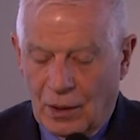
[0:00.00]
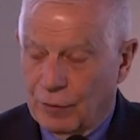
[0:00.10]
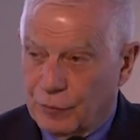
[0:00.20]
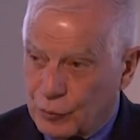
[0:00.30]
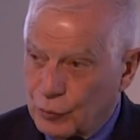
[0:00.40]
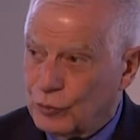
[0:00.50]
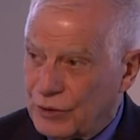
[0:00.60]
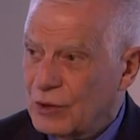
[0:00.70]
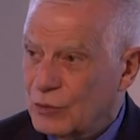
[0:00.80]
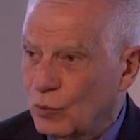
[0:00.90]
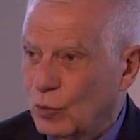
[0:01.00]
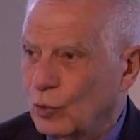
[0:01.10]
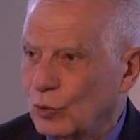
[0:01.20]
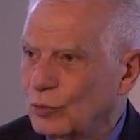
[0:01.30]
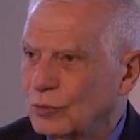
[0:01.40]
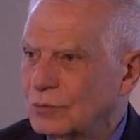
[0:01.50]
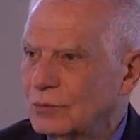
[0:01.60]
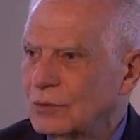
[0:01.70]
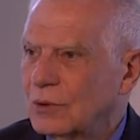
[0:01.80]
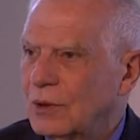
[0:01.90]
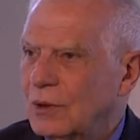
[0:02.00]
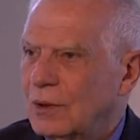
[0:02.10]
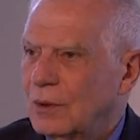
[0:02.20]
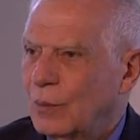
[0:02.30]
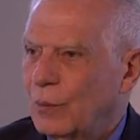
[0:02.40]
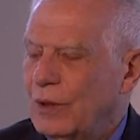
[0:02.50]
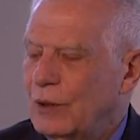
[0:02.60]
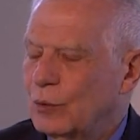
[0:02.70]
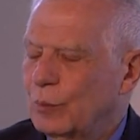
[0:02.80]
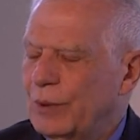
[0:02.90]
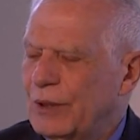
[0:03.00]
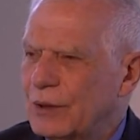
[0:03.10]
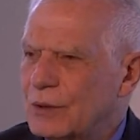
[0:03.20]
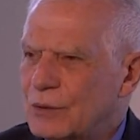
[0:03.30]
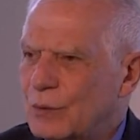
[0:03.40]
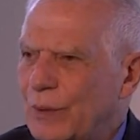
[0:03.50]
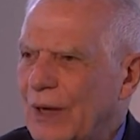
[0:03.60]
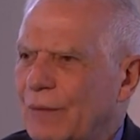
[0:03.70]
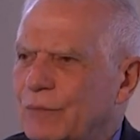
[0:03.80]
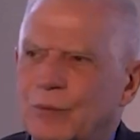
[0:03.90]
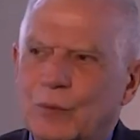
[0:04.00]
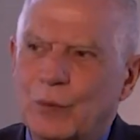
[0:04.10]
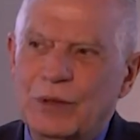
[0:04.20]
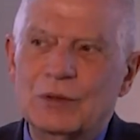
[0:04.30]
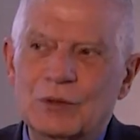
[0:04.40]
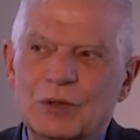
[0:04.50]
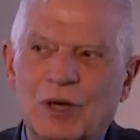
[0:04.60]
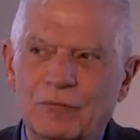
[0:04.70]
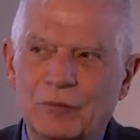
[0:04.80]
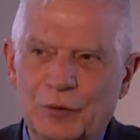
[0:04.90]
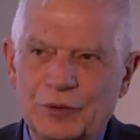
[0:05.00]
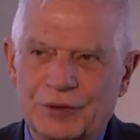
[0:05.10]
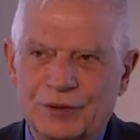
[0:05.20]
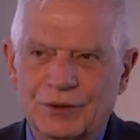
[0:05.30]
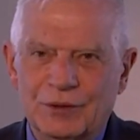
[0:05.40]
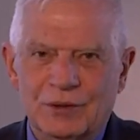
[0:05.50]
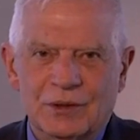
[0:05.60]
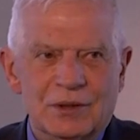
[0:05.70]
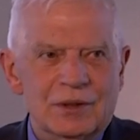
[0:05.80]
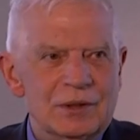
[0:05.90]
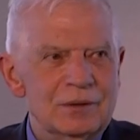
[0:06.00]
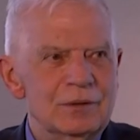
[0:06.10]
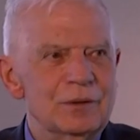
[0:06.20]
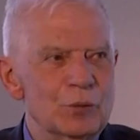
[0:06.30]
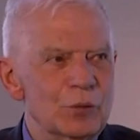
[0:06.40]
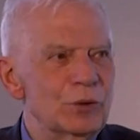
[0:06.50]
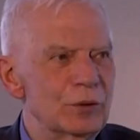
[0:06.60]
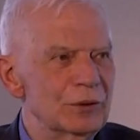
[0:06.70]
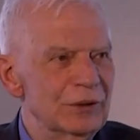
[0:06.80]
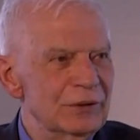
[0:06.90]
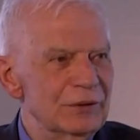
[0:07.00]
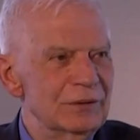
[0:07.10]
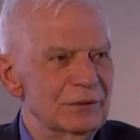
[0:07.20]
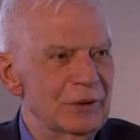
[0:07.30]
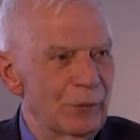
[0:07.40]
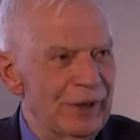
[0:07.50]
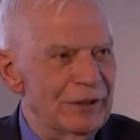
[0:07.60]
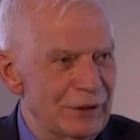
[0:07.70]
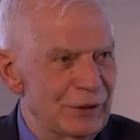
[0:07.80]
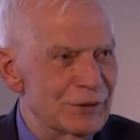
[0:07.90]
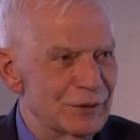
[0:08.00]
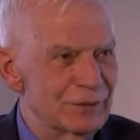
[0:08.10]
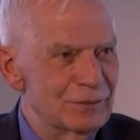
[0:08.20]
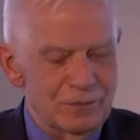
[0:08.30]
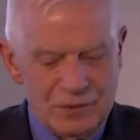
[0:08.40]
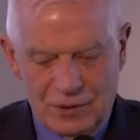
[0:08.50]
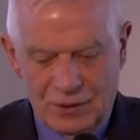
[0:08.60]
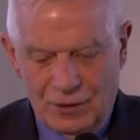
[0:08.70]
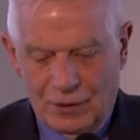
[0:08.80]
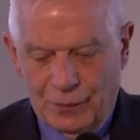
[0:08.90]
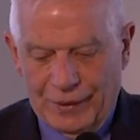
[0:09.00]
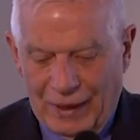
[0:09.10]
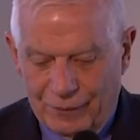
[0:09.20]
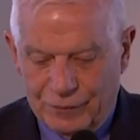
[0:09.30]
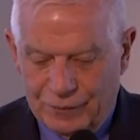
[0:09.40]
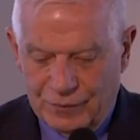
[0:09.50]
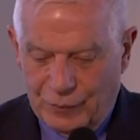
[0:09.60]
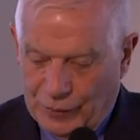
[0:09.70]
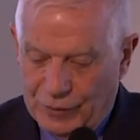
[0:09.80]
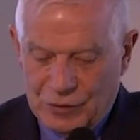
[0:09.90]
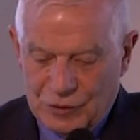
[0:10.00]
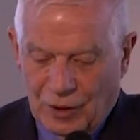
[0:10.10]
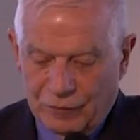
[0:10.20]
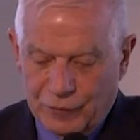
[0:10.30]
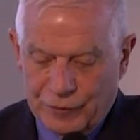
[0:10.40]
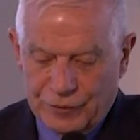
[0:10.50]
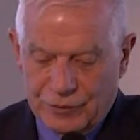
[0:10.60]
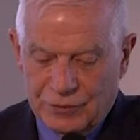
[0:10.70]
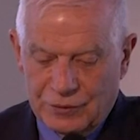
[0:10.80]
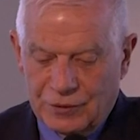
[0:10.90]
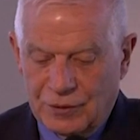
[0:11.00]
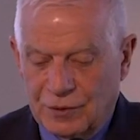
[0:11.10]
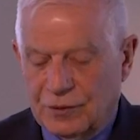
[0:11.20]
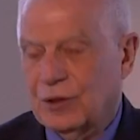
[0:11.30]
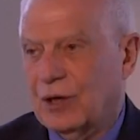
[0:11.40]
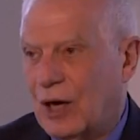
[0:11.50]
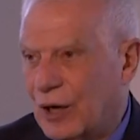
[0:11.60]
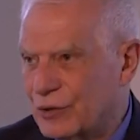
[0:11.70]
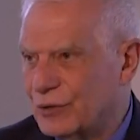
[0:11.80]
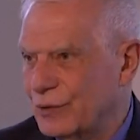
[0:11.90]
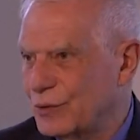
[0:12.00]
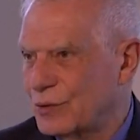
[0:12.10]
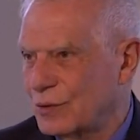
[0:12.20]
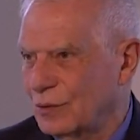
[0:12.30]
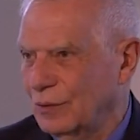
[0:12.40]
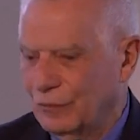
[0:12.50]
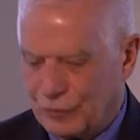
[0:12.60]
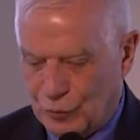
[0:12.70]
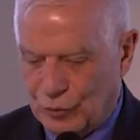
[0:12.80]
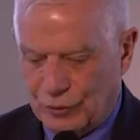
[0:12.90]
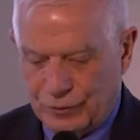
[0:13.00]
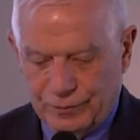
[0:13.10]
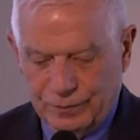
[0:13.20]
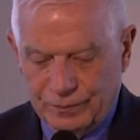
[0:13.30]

And through this war, we Europeans, we have rediscovered the world the way it is. We have rediscovered the harshness of the world.